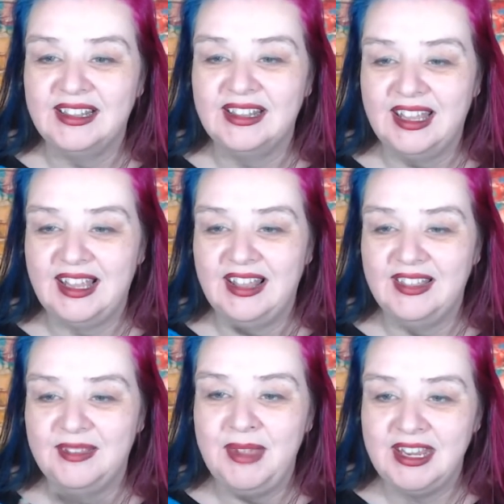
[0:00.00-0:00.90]
the
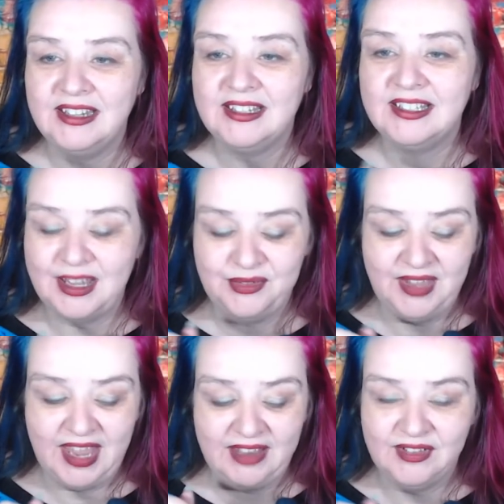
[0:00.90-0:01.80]
the Makerss sell
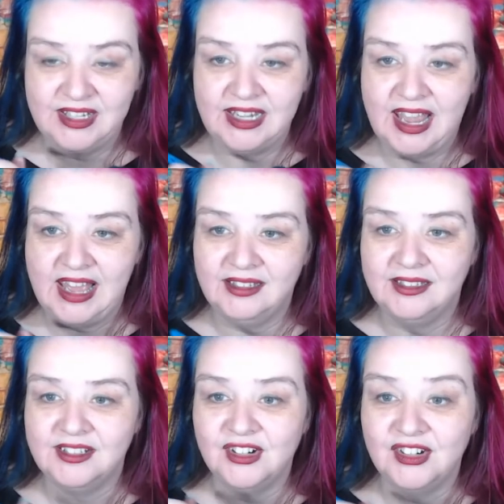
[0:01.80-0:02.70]
the advent calendar